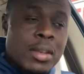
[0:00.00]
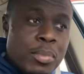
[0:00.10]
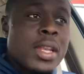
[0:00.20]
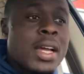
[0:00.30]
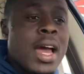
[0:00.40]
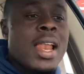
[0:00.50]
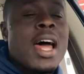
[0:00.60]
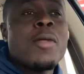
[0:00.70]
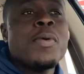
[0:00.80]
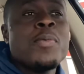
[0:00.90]
But they got a
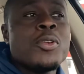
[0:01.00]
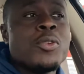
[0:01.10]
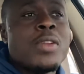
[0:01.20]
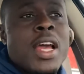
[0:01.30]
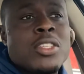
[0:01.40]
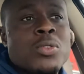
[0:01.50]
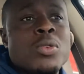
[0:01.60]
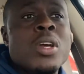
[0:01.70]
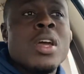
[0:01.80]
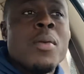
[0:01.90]
lot of people doing that too.
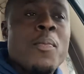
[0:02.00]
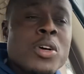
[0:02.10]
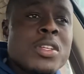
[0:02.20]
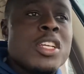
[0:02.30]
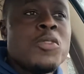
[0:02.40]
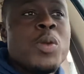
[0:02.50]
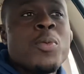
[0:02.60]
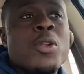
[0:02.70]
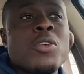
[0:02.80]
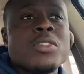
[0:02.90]
Most of these
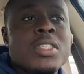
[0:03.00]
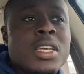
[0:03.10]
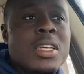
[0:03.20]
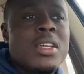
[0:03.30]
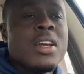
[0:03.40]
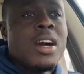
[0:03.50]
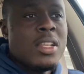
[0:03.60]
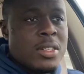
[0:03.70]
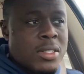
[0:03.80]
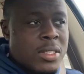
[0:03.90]
people don't see
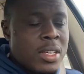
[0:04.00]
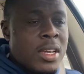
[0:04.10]
colors.